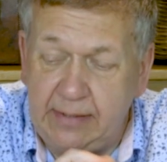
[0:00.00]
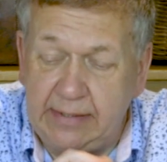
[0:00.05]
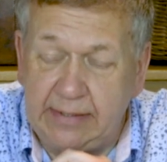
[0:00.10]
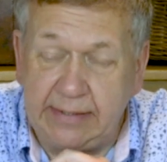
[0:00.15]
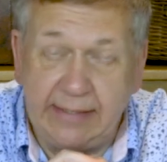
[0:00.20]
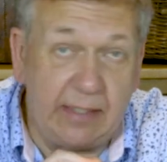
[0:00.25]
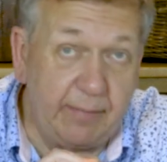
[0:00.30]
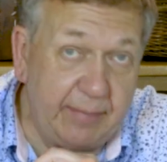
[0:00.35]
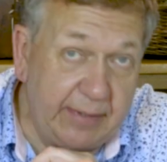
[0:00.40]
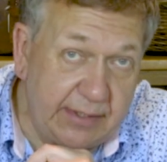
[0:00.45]
a
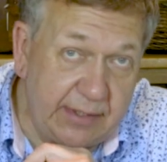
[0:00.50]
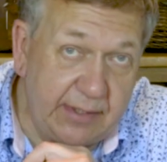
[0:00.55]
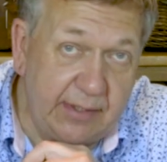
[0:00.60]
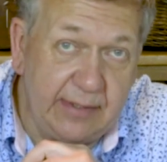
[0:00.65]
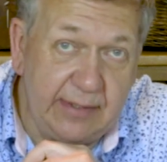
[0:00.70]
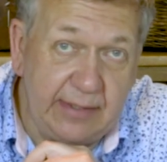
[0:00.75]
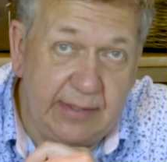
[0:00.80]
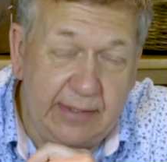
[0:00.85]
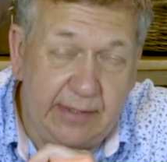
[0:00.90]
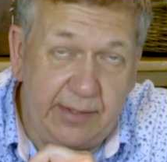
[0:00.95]
little bit
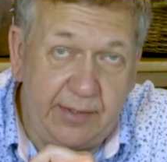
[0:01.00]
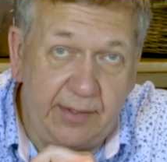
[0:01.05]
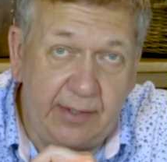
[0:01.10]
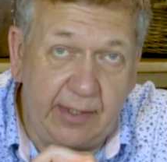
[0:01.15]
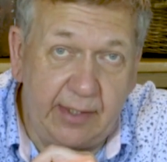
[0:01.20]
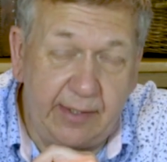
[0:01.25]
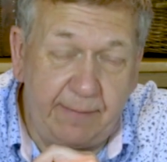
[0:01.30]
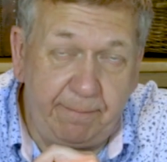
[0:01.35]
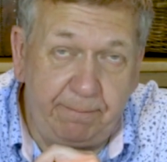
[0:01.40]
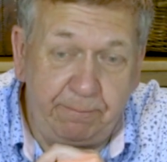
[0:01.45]
in
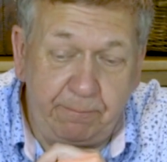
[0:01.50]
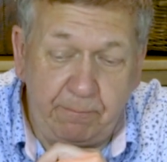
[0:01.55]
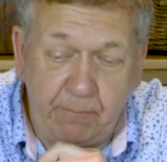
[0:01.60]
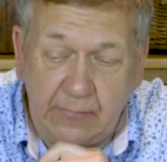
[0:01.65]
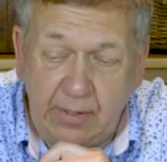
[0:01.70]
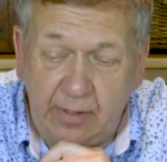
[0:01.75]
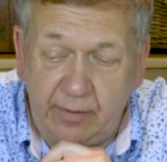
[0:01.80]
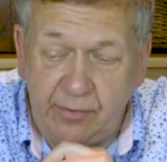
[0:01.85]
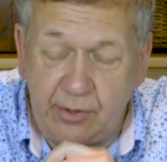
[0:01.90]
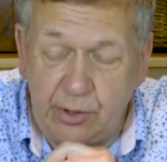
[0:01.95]
the
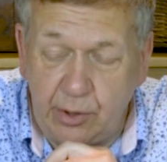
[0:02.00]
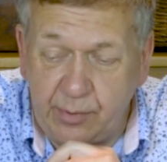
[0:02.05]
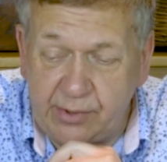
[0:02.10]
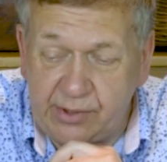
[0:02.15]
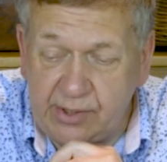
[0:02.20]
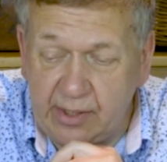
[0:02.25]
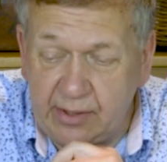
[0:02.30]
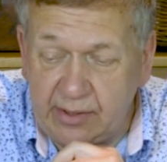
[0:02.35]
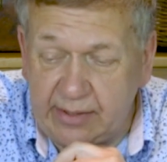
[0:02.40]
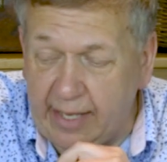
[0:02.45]

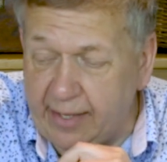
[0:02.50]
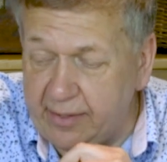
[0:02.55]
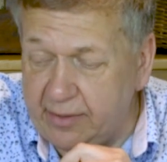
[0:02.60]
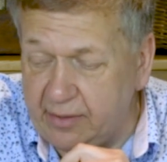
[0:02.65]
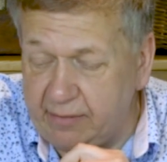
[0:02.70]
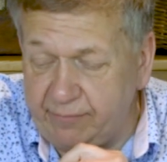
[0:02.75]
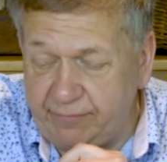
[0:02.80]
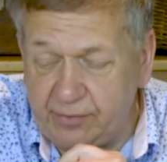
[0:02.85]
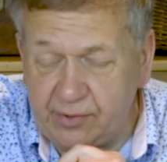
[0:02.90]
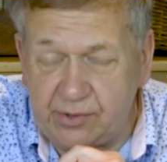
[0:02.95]
USA and
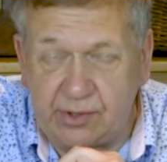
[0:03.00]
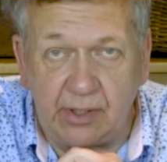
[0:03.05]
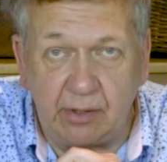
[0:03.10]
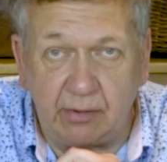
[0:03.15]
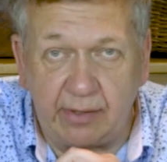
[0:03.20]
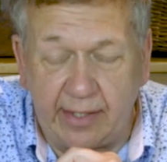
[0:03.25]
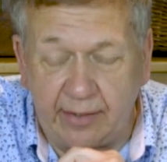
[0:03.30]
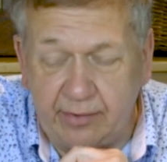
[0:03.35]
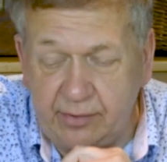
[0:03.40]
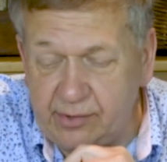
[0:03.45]
Canada for the
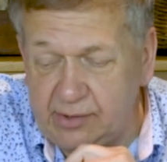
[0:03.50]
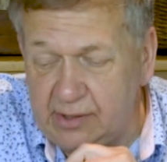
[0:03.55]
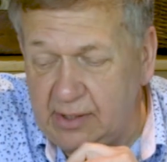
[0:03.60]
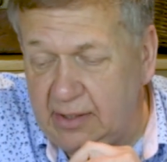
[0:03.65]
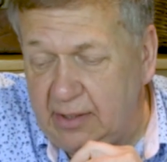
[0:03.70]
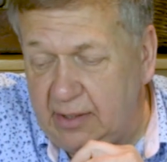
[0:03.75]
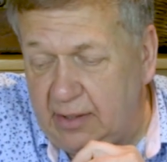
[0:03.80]
steelheaders,